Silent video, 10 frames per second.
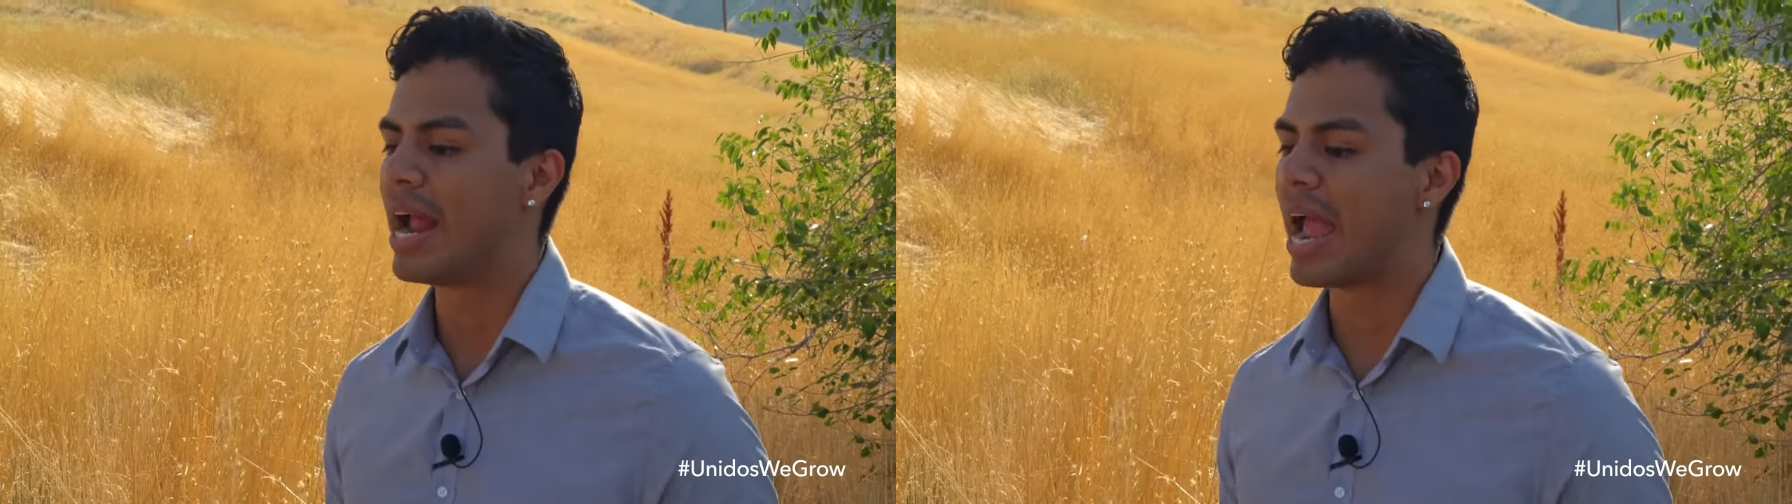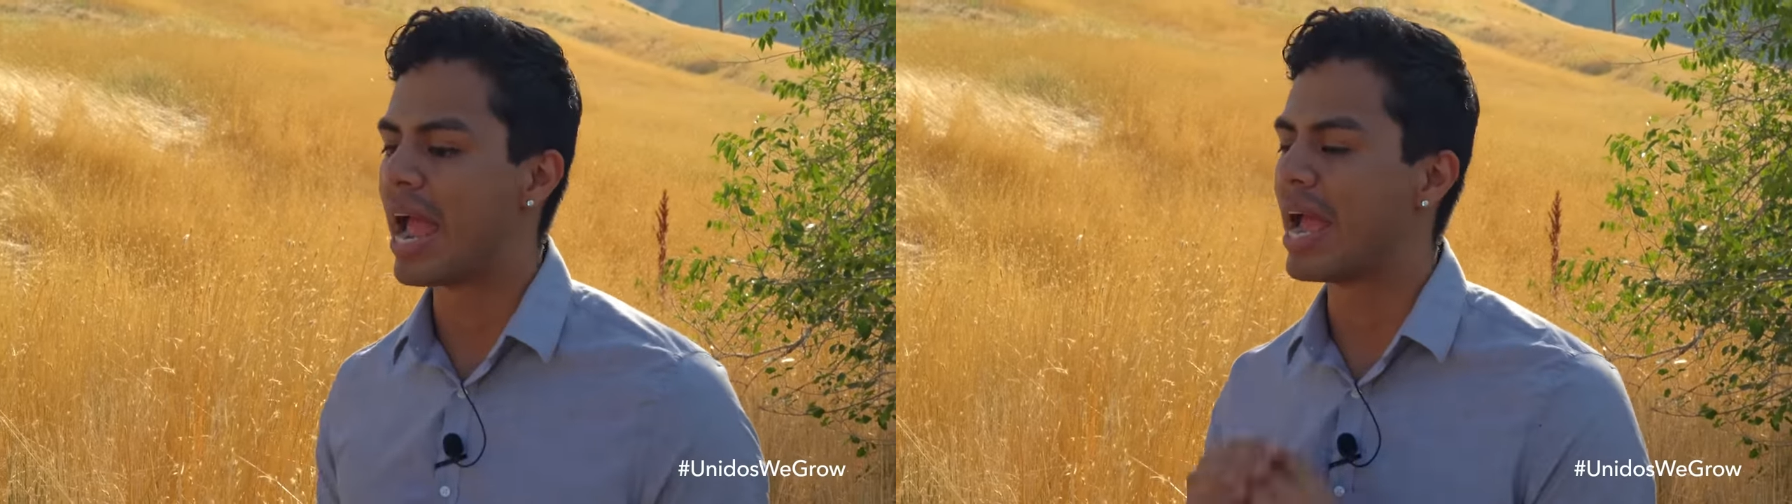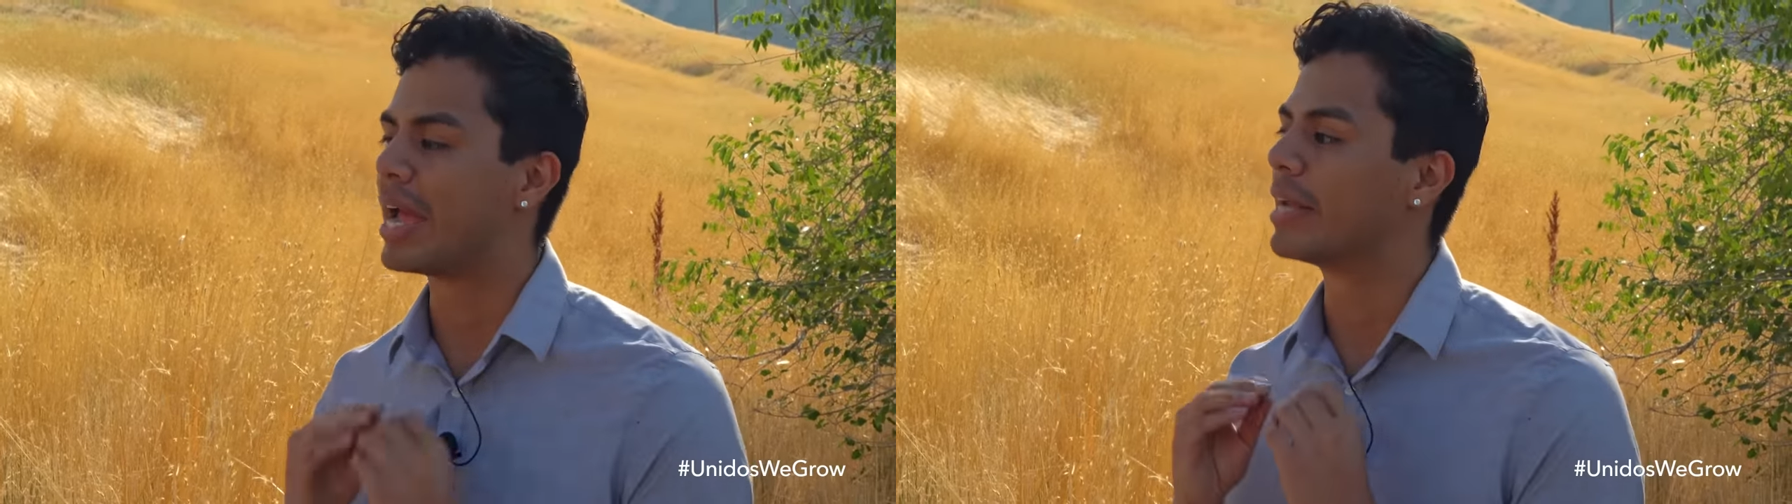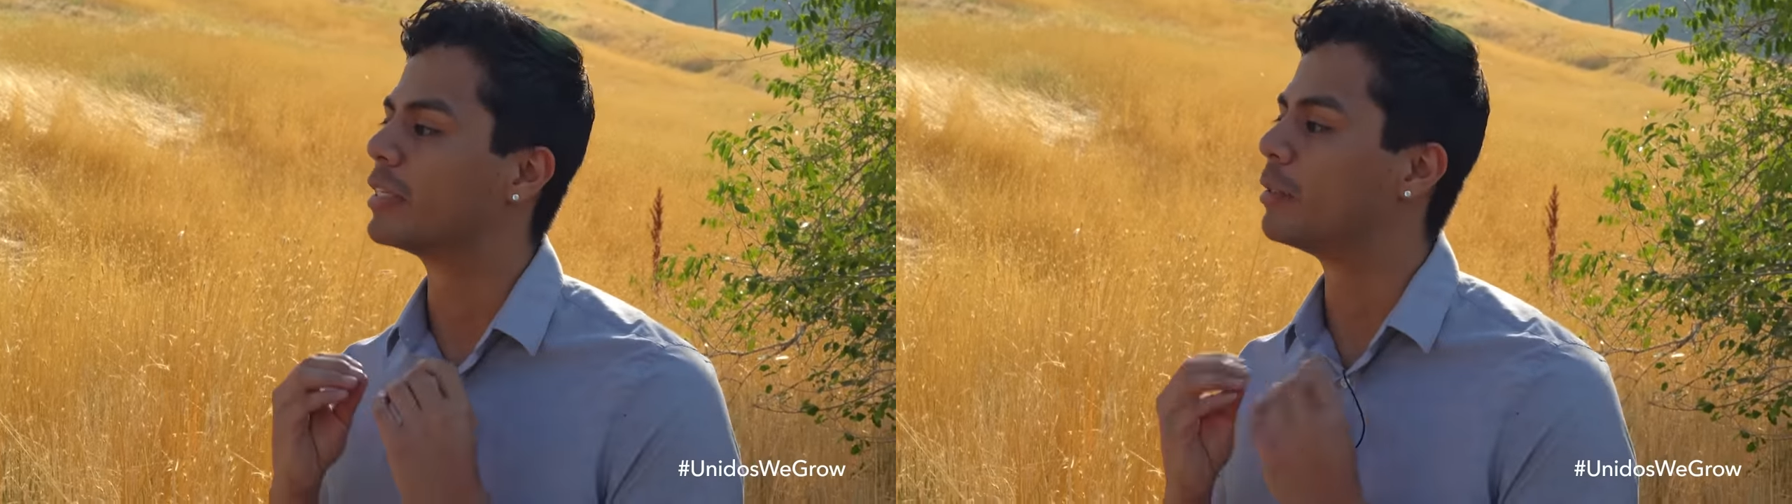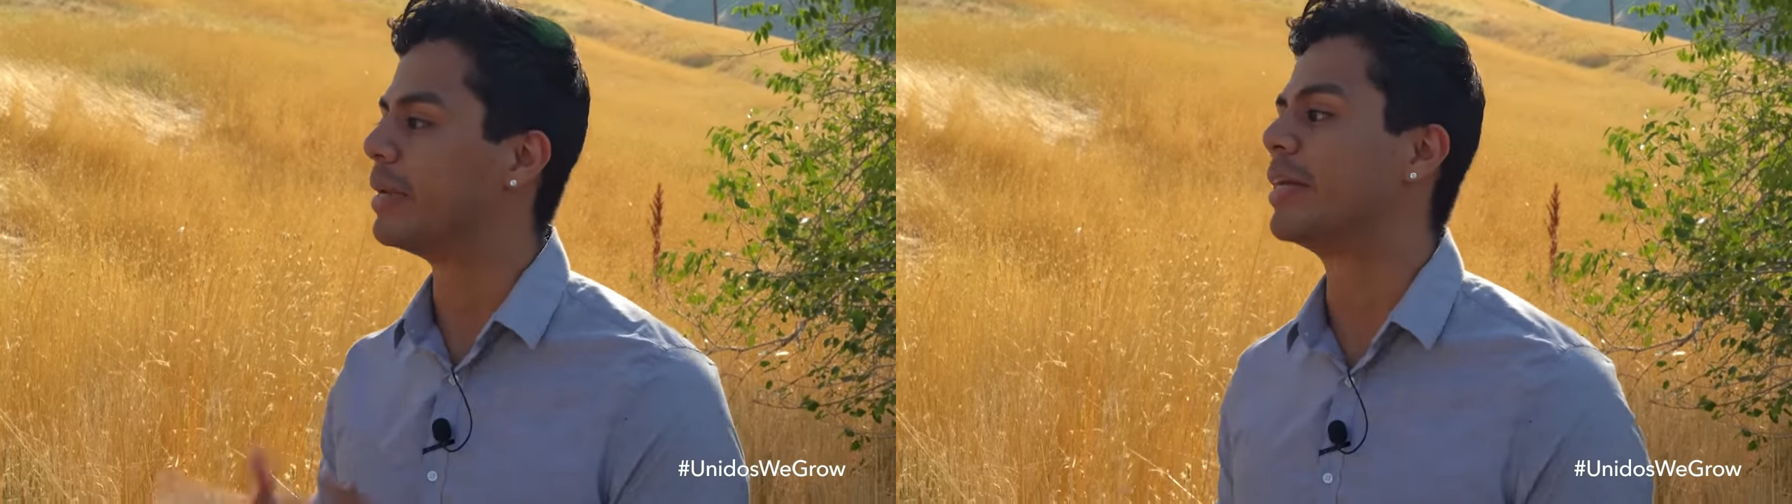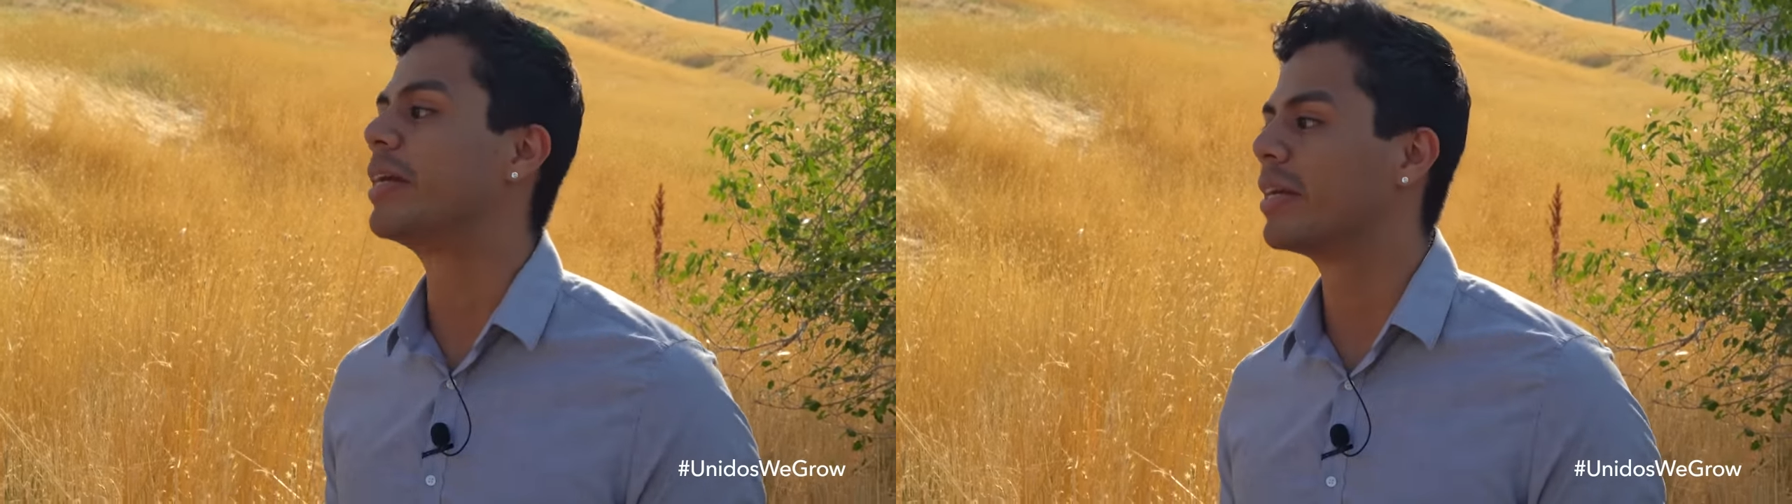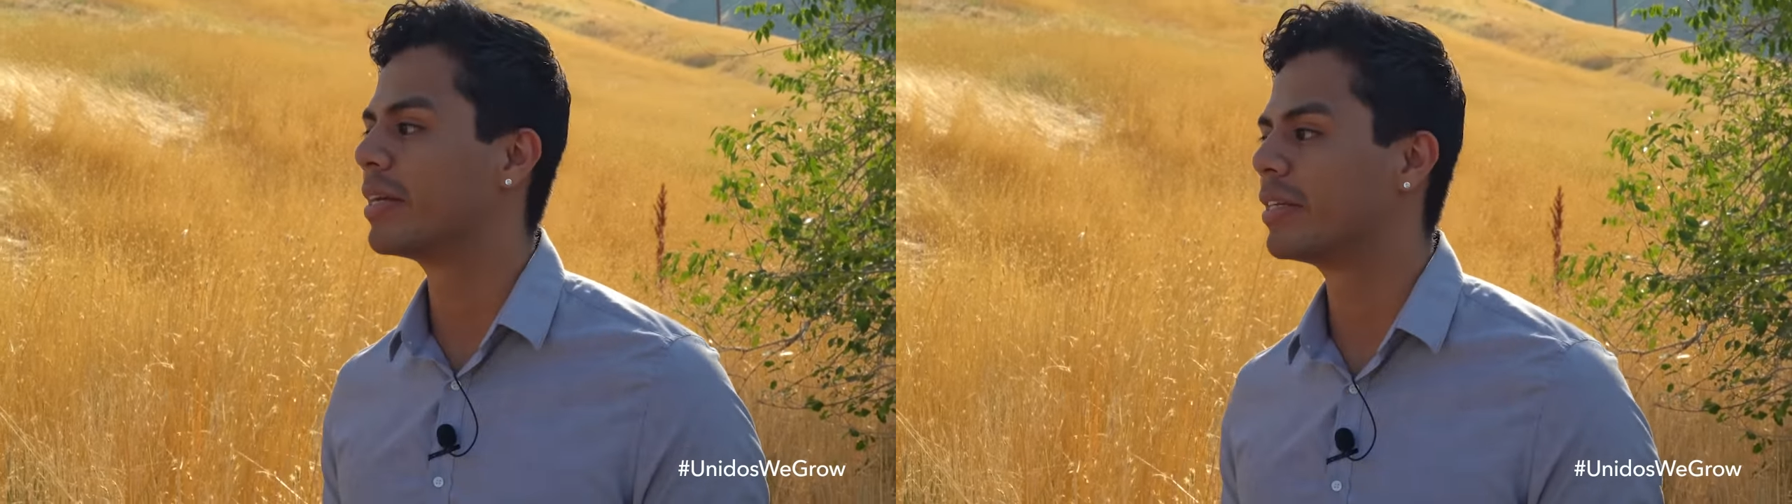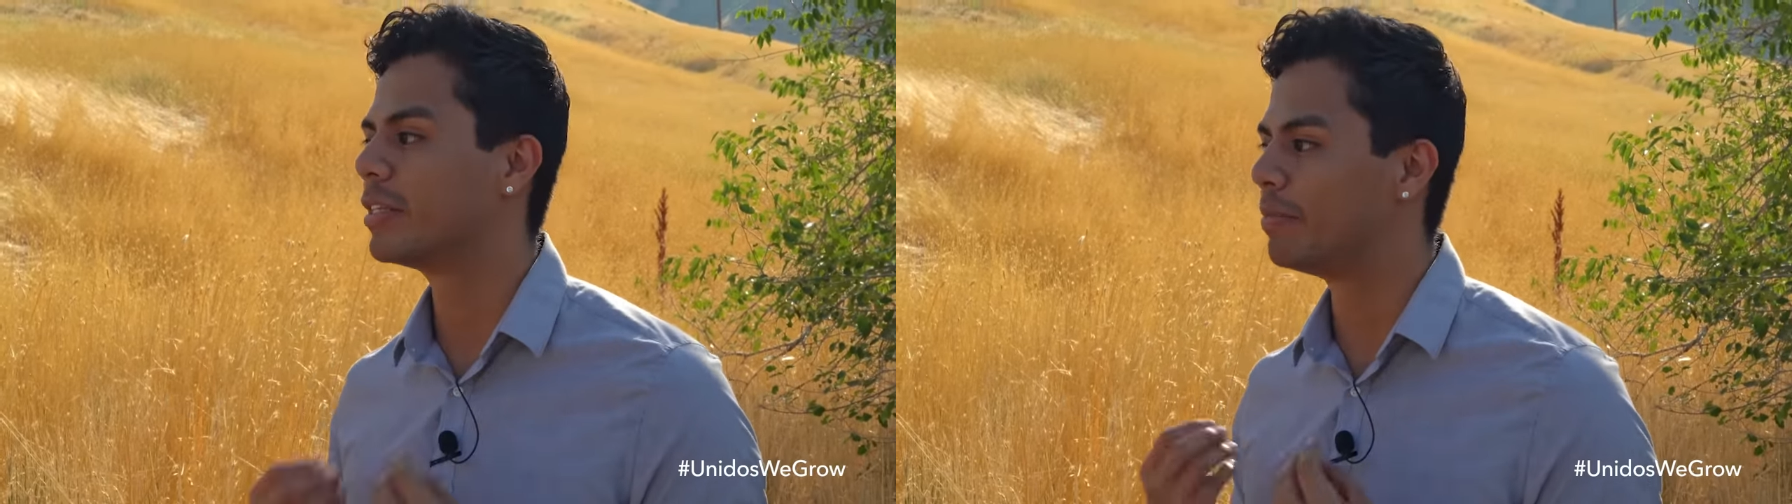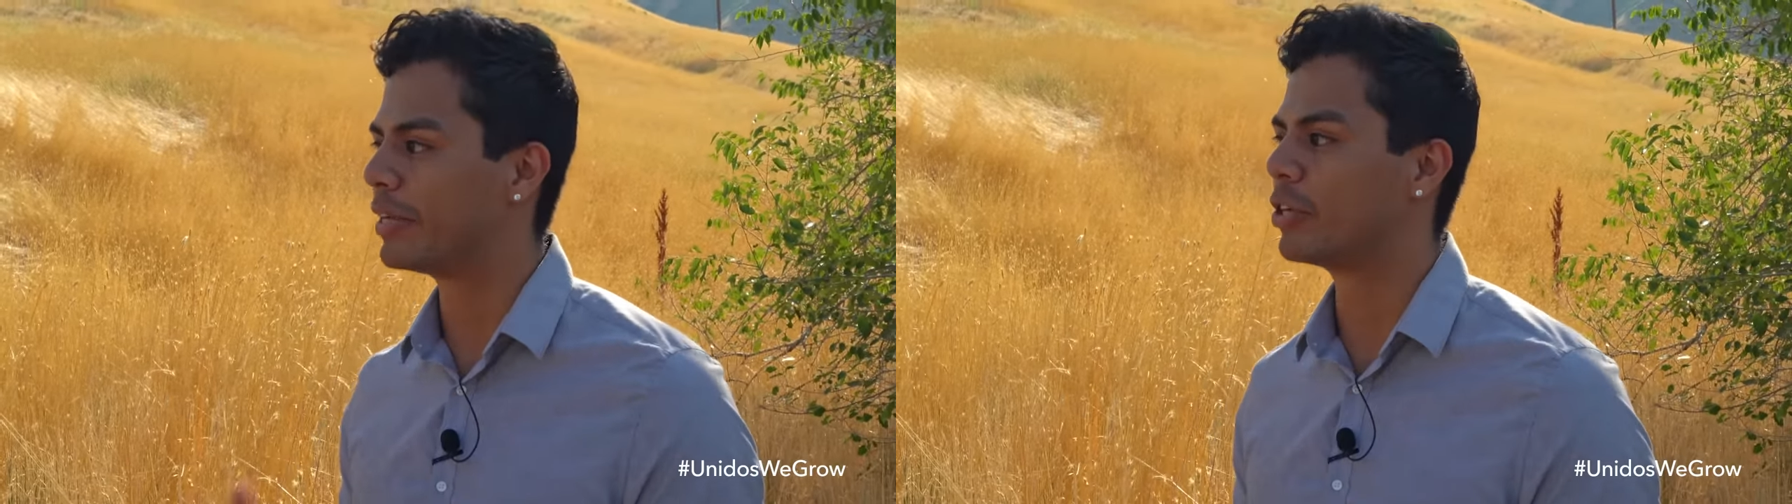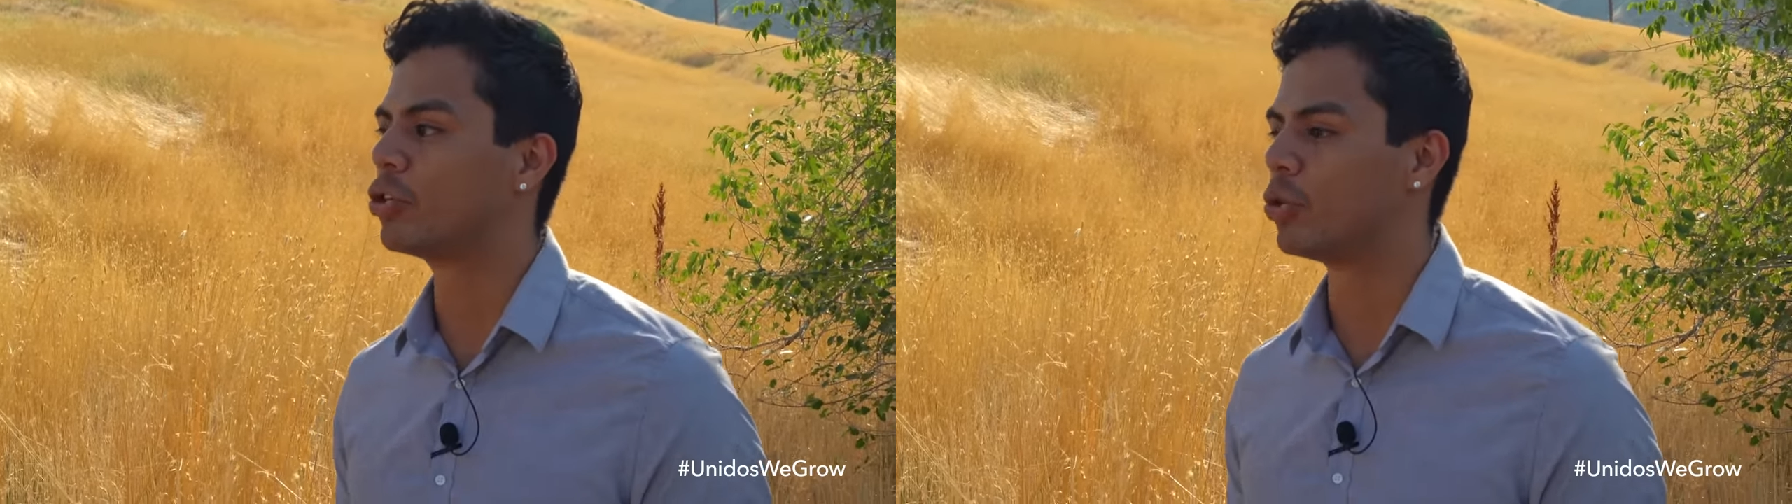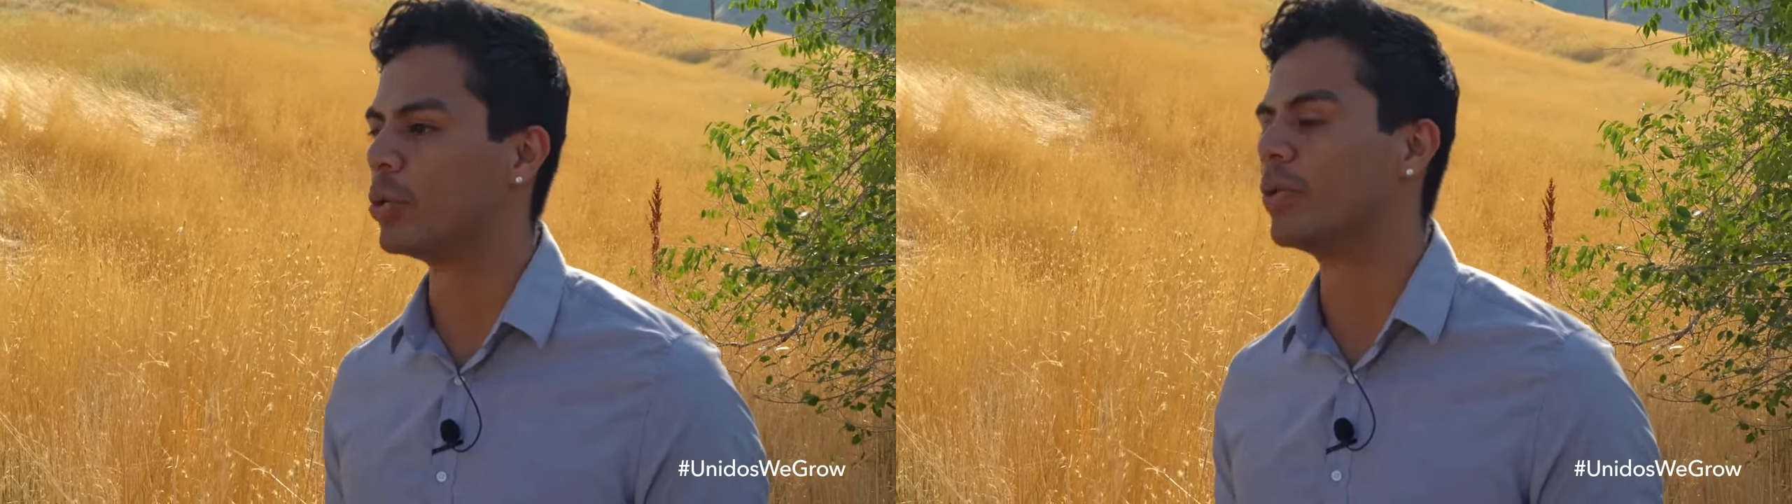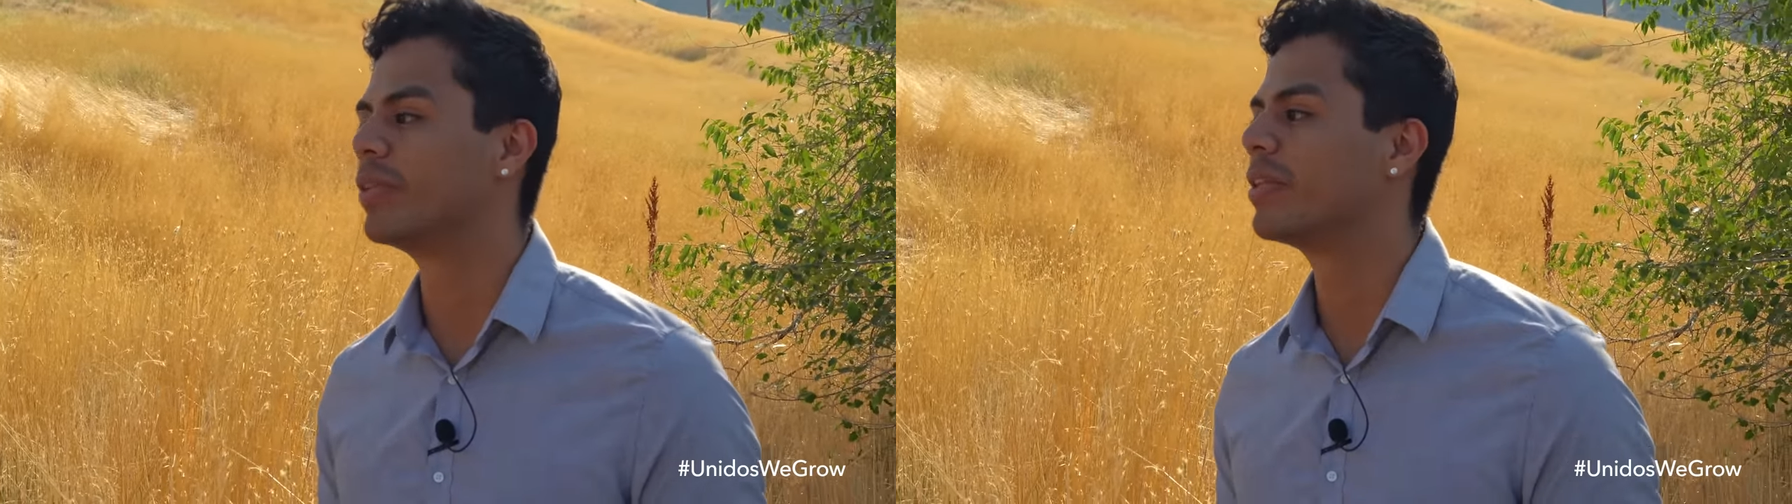and speak your truth.